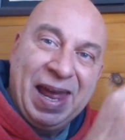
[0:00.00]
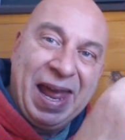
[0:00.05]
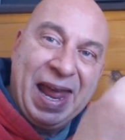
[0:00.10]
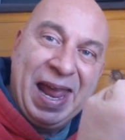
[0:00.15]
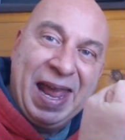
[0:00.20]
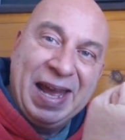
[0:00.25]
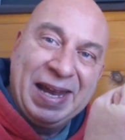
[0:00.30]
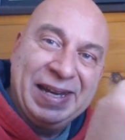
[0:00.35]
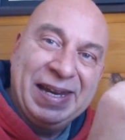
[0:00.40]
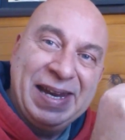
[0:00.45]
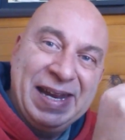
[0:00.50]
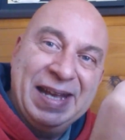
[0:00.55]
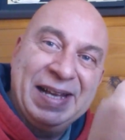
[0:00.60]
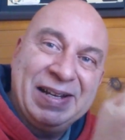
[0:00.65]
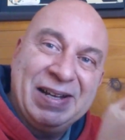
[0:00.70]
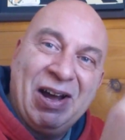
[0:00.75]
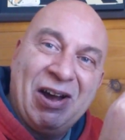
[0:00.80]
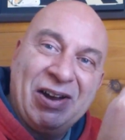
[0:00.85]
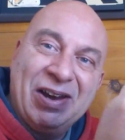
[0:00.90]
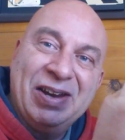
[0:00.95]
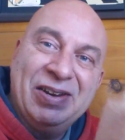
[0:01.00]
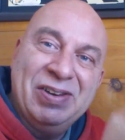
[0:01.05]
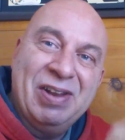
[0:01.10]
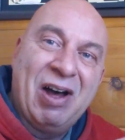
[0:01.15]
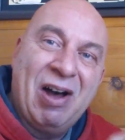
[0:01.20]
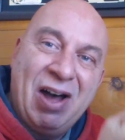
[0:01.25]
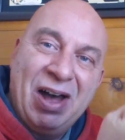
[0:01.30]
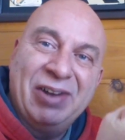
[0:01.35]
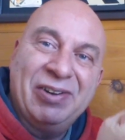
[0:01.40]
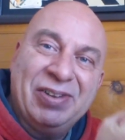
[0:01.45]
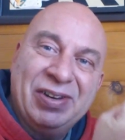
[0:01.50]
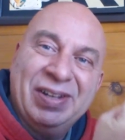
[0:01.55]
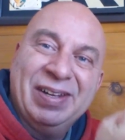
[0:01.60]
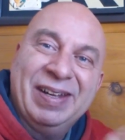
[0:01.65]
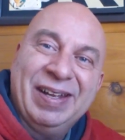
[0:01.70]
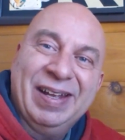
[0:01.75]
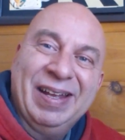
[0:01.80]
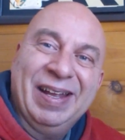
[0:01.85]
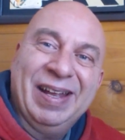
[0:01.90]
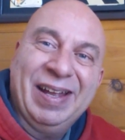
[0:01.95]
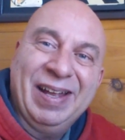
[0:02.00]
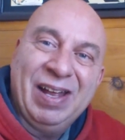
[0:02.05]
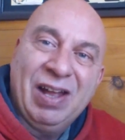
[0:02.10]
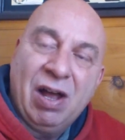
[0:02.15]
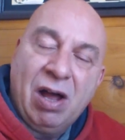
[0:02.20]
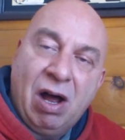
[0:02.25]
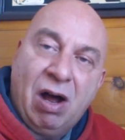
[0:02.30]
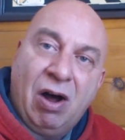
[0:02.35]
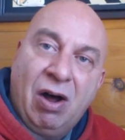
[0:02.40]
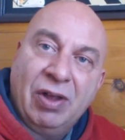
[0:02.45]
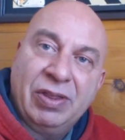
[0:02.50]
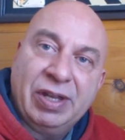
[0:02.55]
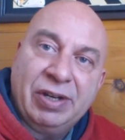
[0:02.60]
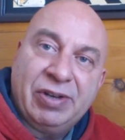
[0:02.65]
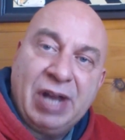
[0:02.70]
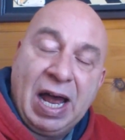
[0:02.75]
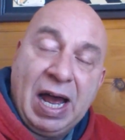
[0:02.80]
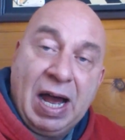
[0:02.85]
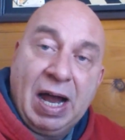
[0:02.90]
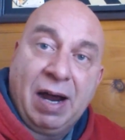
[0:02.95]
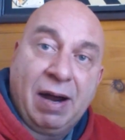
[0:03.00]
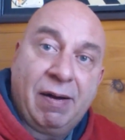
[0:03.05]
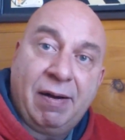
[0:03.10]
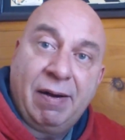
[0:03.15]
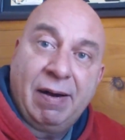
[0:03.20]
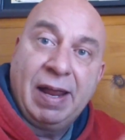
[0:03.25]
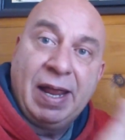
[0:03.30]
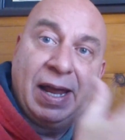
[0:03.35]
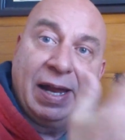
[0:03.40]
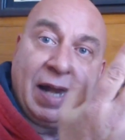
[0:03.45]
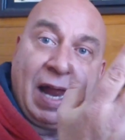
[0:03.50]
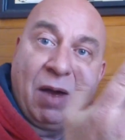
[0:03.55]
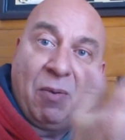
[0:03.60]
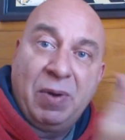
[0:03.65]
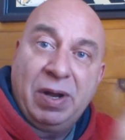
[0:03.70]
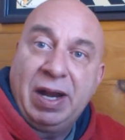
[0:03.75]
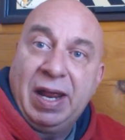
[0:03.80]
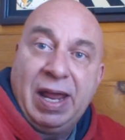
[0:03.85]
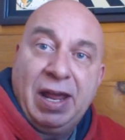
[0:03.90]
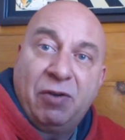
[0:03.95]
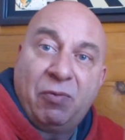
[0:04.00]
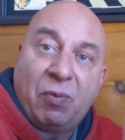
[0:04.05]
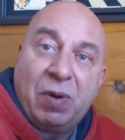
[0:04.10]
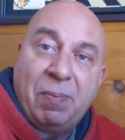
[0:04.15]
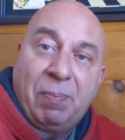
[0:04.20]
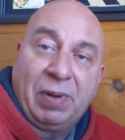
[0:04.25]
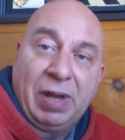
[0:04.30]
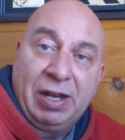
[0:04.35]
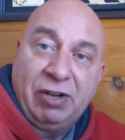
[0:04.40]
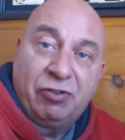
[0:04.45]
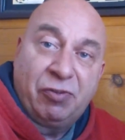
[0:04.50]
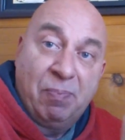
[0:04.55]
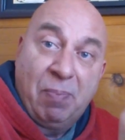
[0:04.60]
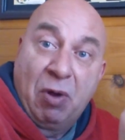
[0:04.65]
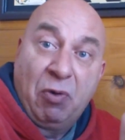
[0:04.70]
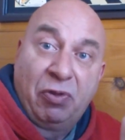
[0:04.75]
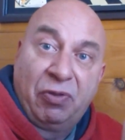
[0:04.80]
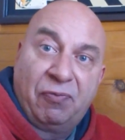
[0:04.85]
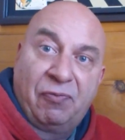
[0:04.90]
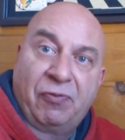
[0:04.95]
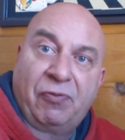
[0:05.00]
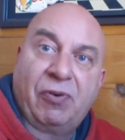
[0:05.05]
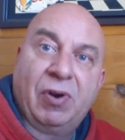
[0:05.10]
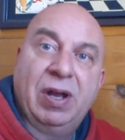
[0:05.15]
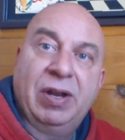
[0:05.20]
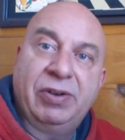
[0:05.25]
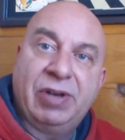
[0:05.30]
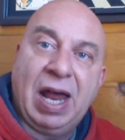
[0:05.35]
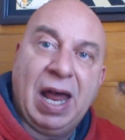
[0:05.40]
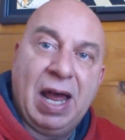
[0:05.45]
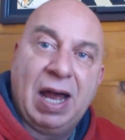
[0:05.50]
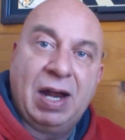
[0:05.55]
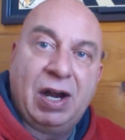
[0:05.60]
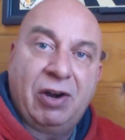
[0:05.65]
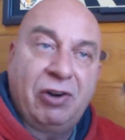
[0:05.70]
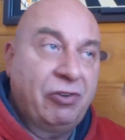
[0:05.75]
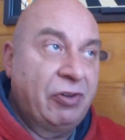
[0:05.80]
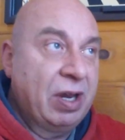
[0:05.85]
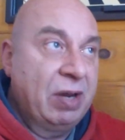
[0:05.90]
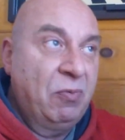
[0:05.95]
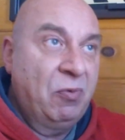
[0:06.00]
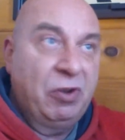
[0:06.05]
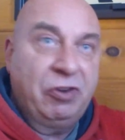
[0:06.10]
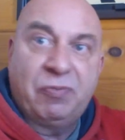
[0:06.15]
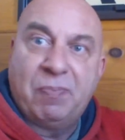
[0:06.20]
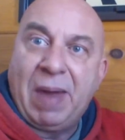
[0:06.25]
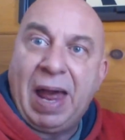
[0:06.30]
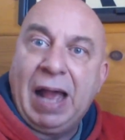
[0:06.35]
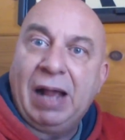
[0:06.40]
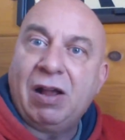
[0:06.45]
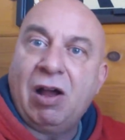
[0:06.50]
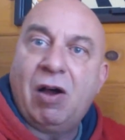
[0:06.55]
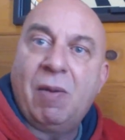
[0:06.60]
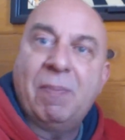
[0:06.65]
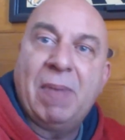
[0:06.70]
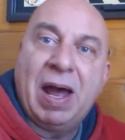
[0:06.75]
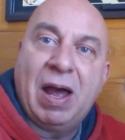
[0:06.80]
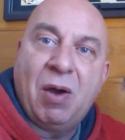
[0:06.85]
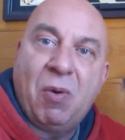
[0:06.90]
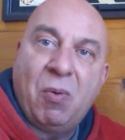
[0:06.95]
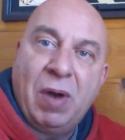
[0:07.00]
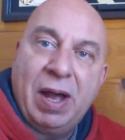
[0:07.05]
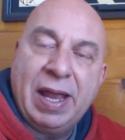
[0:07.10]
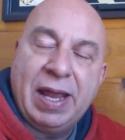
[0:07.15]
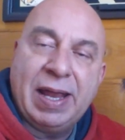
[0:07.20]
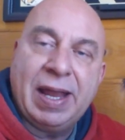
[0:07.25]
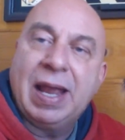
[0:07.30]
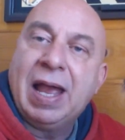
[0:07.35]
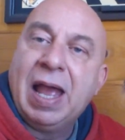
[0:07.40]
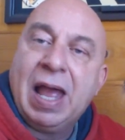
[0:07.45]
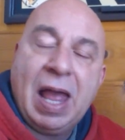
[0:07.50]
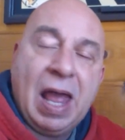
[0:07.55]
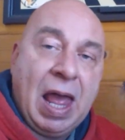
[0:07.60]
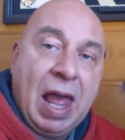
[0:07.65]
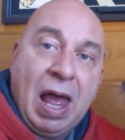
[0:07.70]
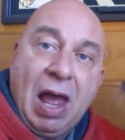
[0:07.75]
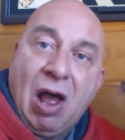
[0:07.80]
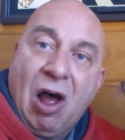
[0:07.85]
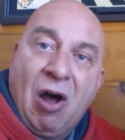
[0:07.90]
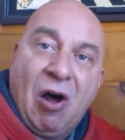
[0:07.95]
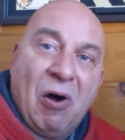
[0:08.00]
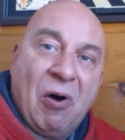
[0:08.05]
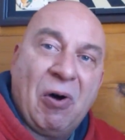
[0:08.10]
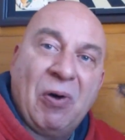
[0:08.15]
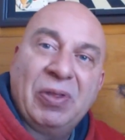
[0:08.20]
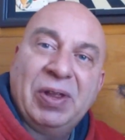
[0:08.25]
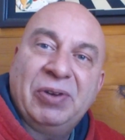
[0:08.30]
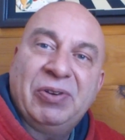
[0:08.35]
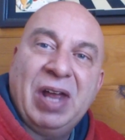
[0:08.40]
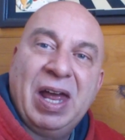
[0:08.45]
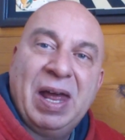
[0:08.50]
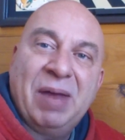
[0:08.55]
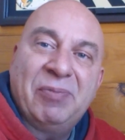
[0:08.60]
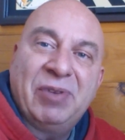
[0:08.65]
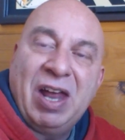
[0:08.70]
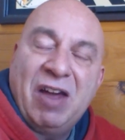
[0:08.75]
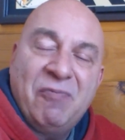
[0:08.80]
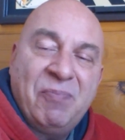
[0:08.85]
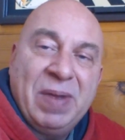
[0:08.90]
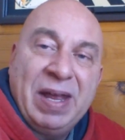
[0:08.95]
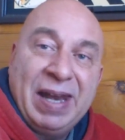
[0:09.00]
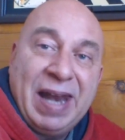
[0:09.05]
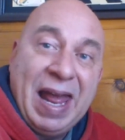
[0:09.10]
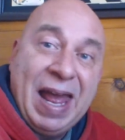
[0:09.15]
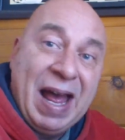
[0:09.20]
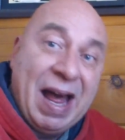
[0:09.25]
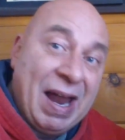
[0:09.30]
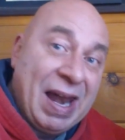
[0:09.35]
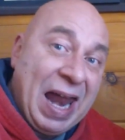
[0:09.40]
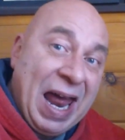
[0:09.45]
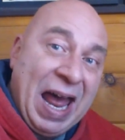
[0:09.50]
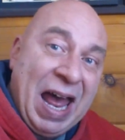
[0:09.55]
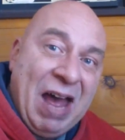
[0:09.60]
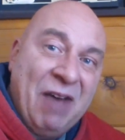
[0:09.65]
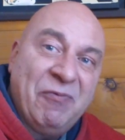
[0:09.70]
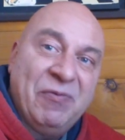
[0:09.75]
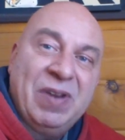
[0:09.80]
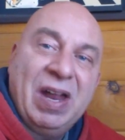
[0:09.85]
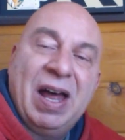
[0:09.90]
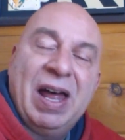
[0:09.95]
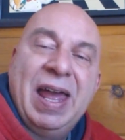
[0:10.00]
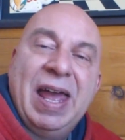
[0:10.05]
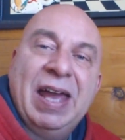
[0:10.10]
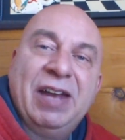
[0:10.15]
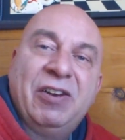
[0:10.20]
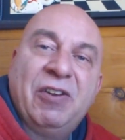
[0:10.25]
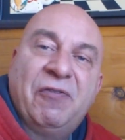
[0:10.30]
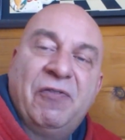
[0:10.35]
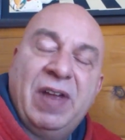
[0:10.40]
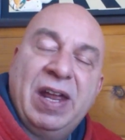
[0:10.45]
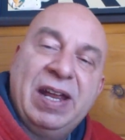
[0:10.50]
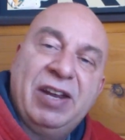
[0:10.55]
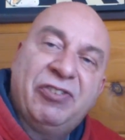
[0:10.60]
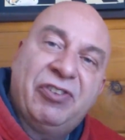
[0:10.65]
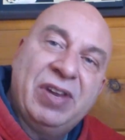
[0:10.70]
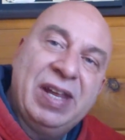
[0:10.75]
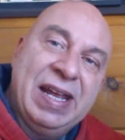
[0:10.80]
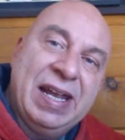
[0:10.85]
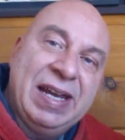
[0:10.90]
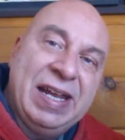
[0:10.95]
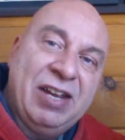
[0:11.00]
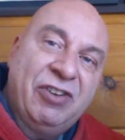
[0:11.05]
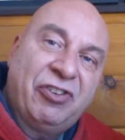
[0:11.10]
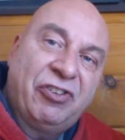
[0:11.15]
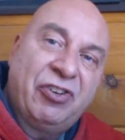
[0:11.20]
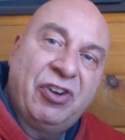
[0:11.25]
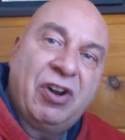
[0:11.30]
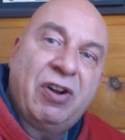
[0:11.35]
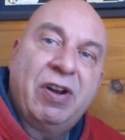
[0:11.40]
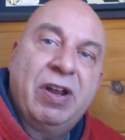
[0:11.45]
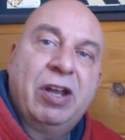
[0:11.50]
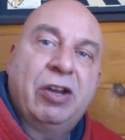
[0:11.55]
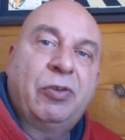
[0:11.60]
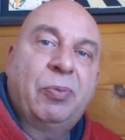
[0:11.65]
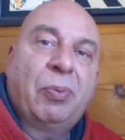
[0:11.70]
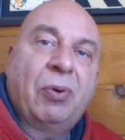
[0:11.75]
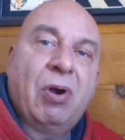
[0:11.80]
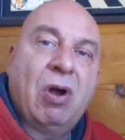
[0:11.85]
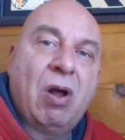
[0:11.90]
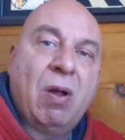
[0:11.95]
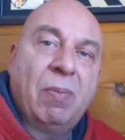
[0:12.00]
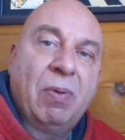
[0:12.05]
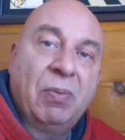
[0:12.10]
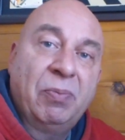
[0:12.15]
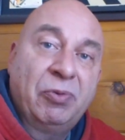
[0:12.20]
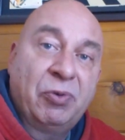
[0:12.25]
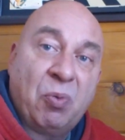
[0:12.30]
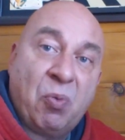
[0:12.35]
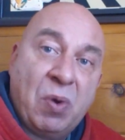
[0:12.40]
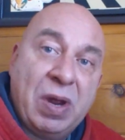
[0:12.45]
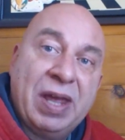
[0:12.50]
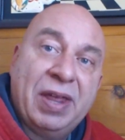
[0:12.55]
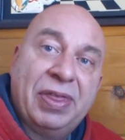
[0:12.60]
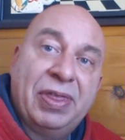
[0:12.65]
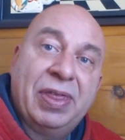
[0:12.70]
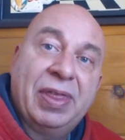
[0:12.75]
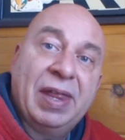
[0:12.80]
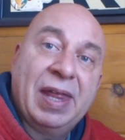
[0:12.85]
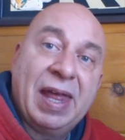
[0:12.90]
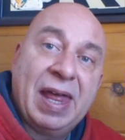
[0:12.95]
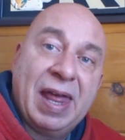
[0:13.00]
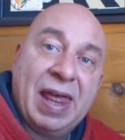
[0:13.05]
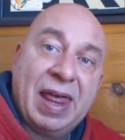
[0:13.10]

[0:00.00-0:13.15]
and it got a knot on the tire, and I went ahead and replaced both front tires and was back on my way. All the times I've been out, I've not had to face any serious problems with